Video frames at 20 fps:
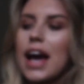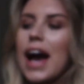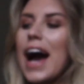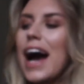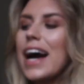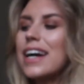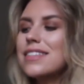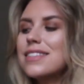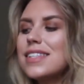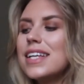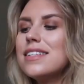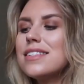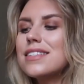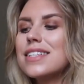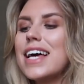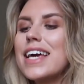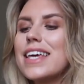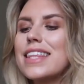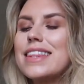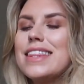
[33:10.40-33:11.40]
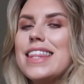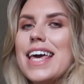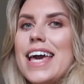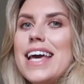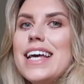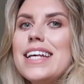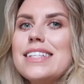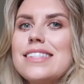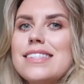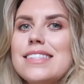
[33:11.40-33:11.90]
Accents like
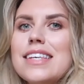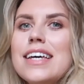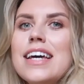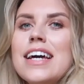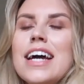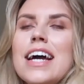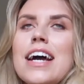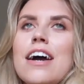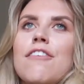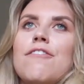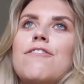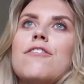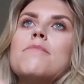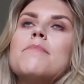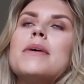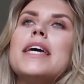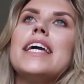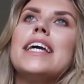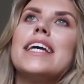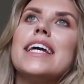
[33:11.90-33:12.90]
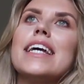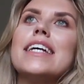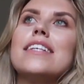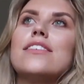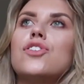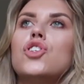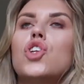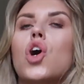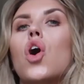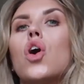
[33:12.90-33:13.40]
this, for me,
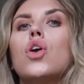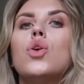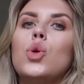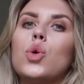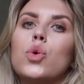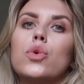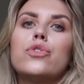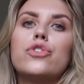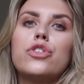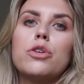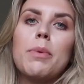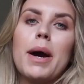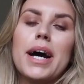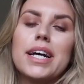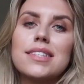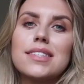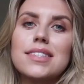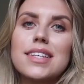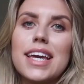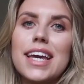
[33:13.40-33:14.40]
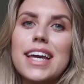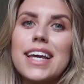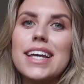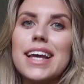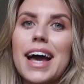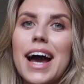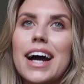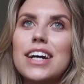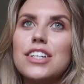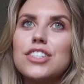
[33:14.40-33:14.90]
it's not a laundry basket.
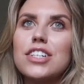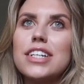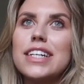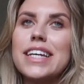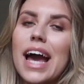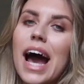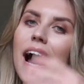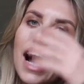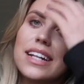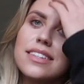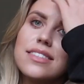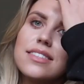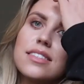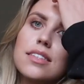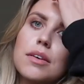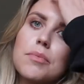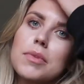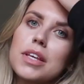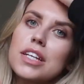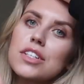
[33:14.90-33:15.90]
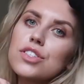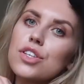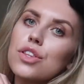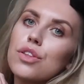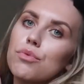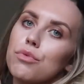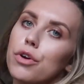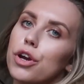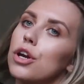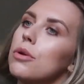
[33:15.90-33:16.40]
It actually adds something to
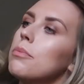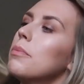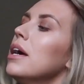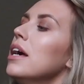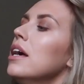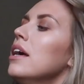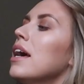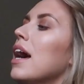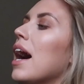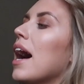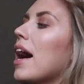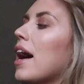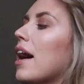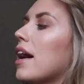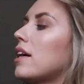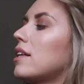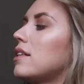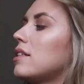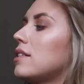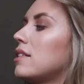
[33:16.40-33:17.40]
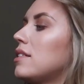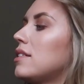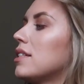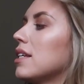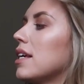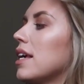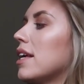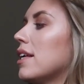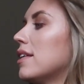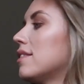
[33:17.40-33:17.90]
the room and
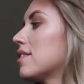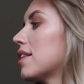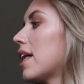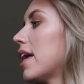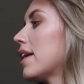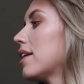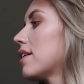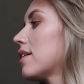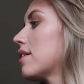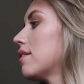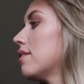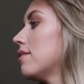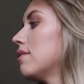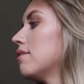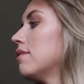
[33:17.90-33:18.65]
is like